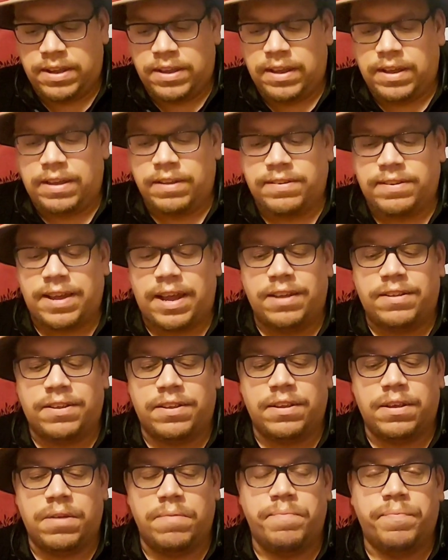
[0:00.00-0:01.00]
You can say
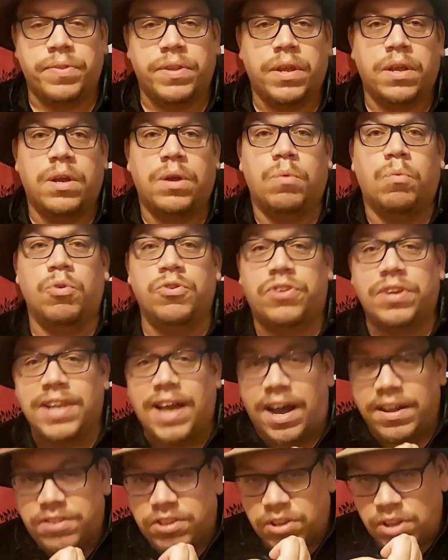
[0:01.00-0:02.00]
to them, Would you
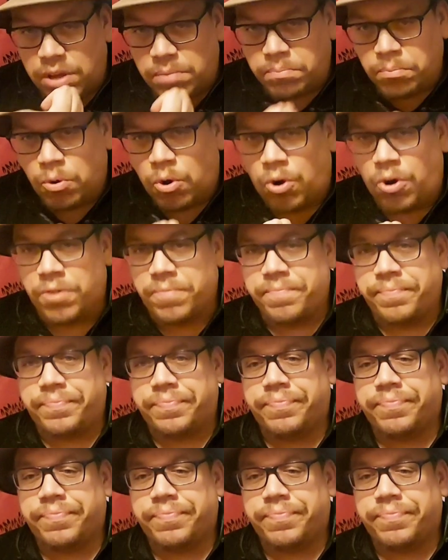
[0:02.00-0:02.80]
like to know more?